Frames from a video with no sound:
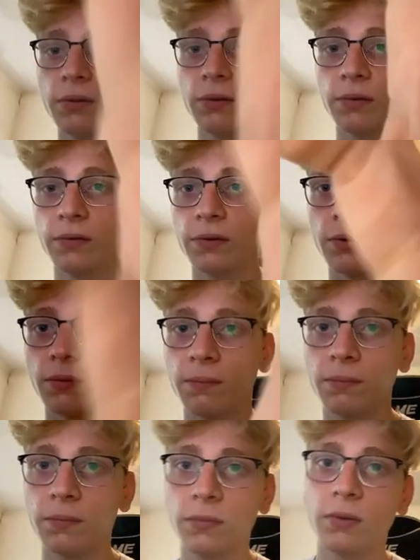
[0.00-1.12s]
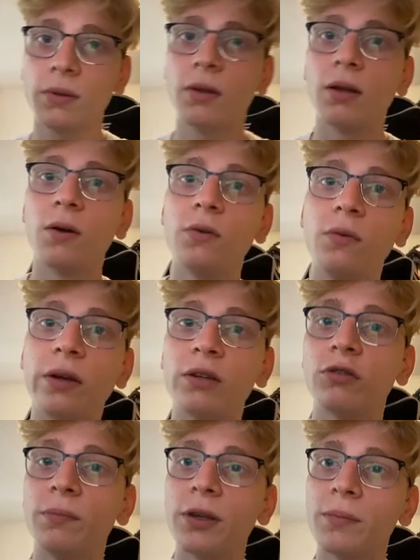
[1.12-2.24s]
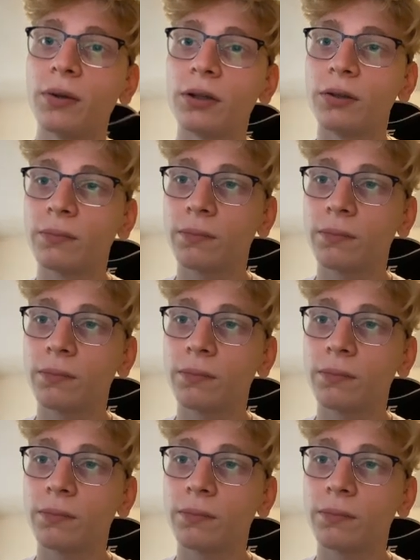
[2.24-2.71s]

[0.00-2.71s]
So how do we actually make money?